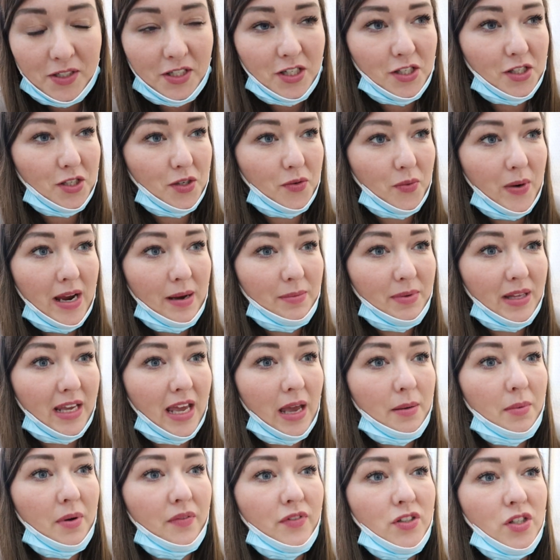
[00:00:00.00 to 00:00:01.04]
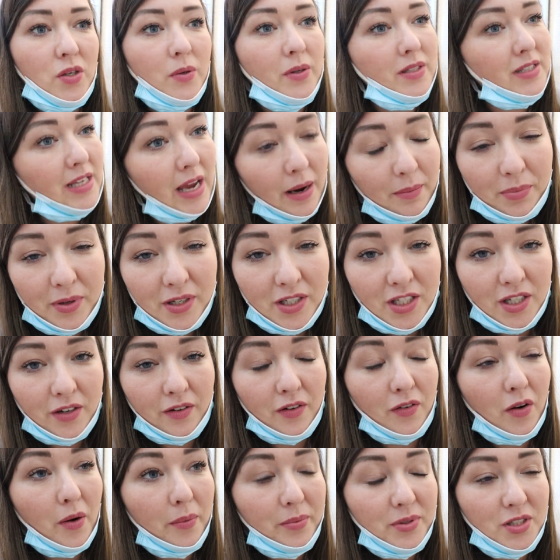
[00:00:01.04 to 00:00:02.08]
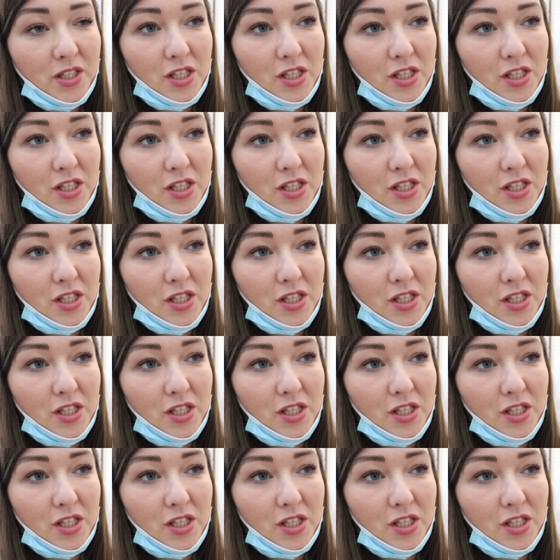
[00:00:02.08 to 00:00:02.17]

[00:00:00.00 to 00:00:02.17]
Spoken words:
She screamed. They came over to do a temperature on her.